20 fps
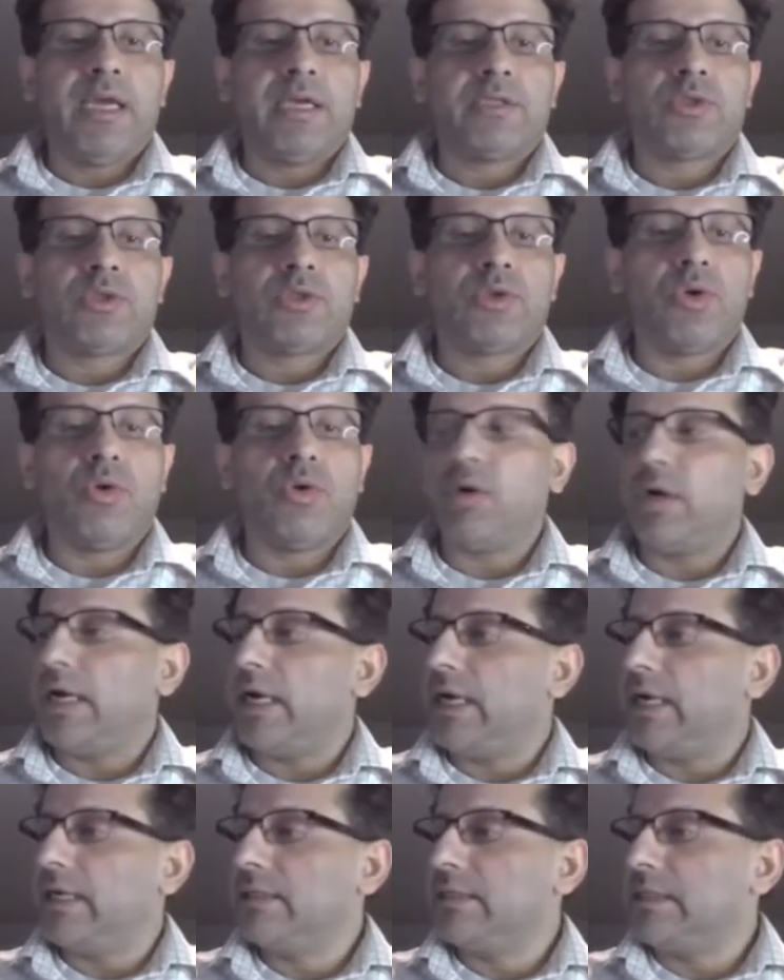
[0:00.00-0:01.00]

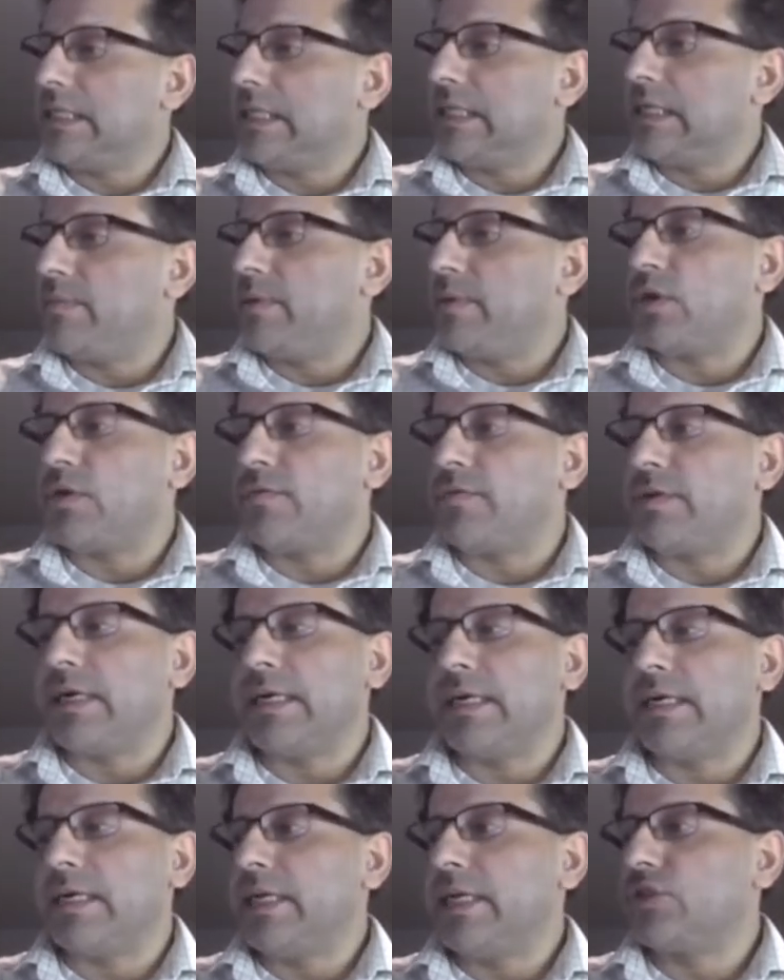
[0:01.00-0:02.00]
So just a little bit of
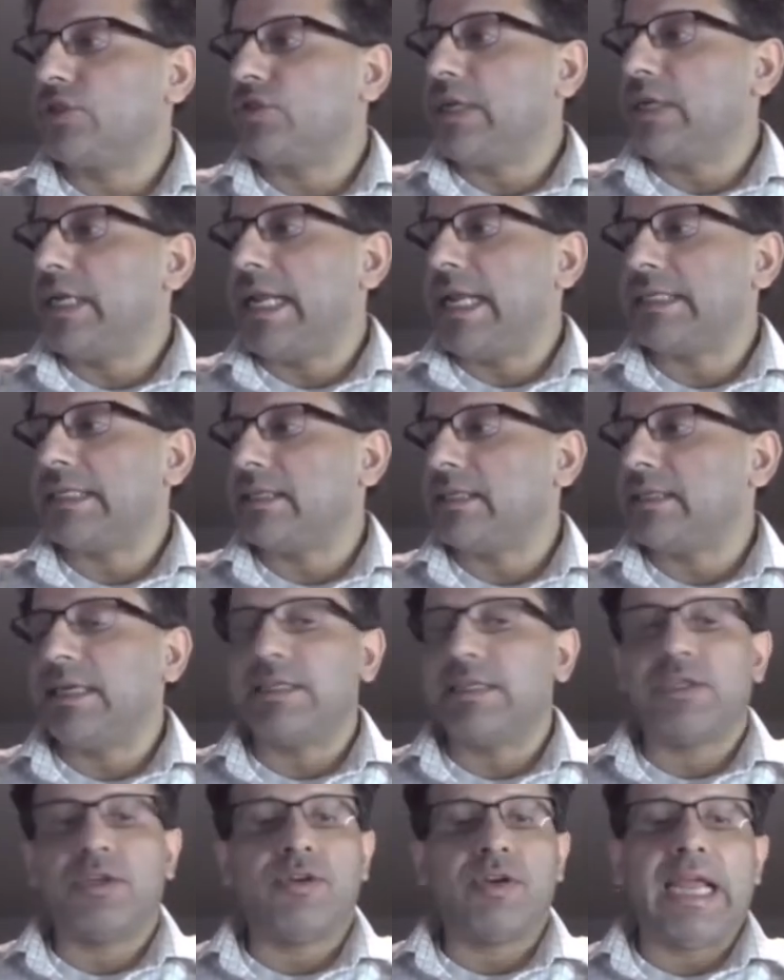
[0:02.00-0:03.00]
a history lesson
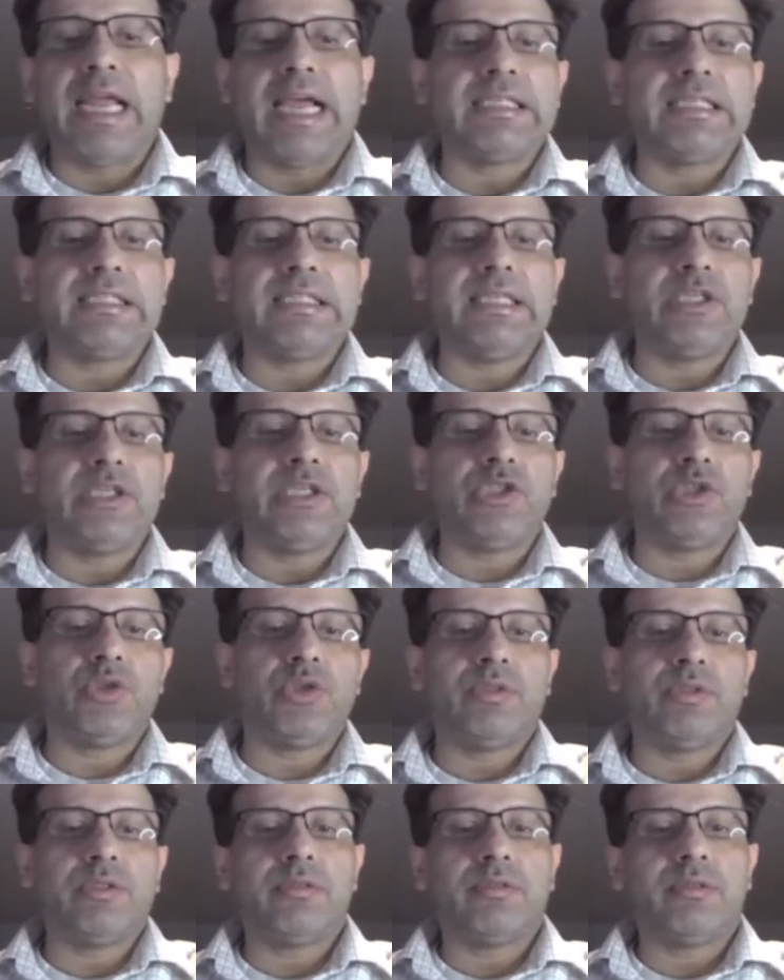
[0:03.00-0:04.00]
that, legacy
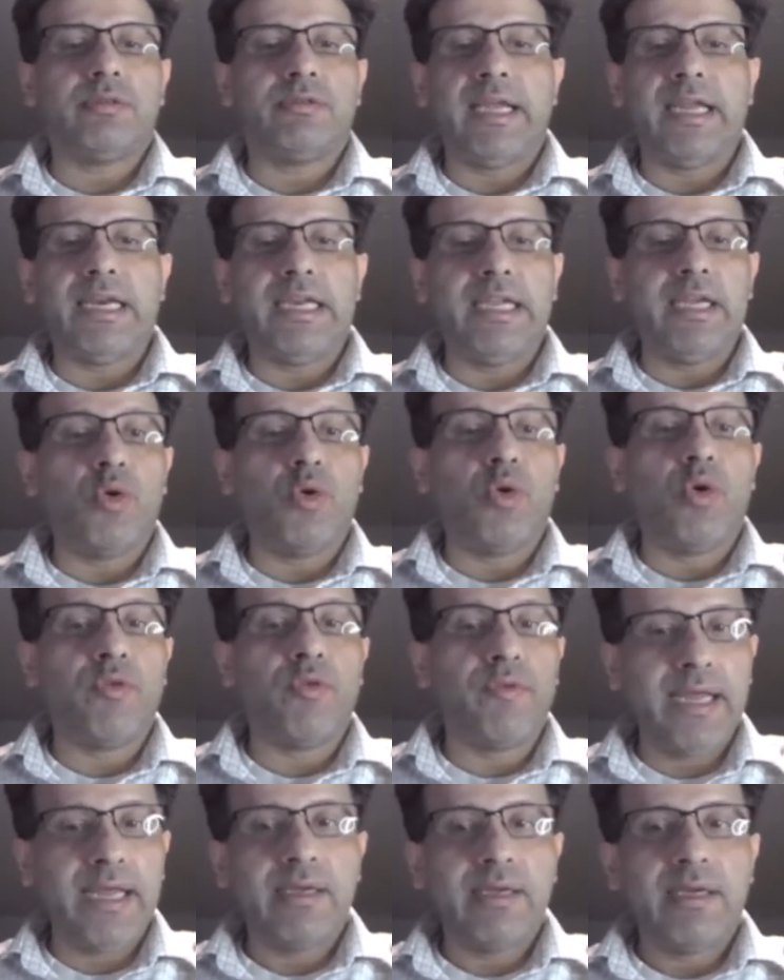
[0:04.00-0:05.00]
issues rarely go
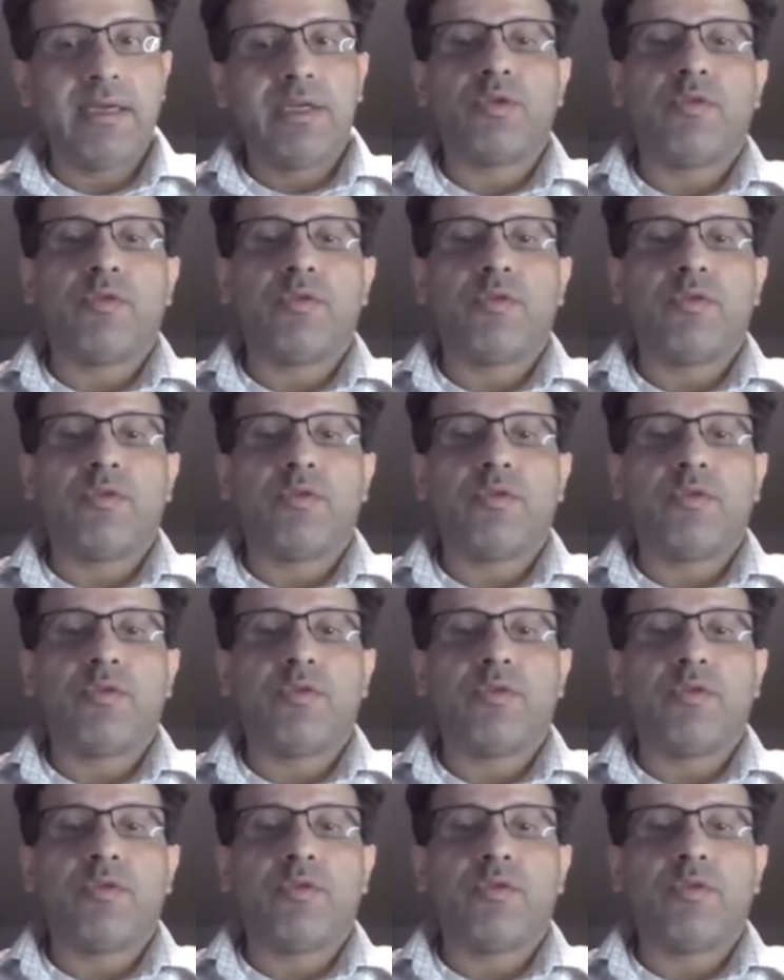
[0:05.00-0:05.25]
away.